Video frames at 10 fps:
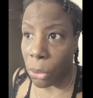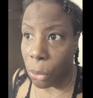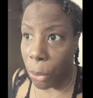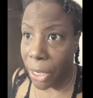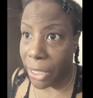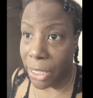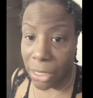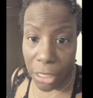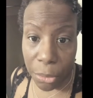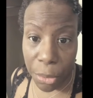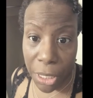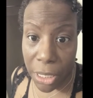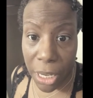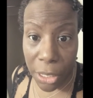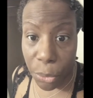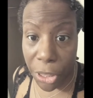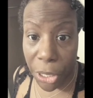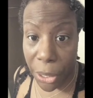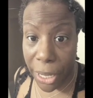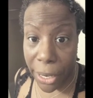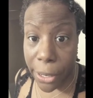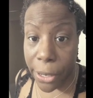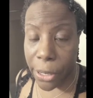what needs to be done with your hair.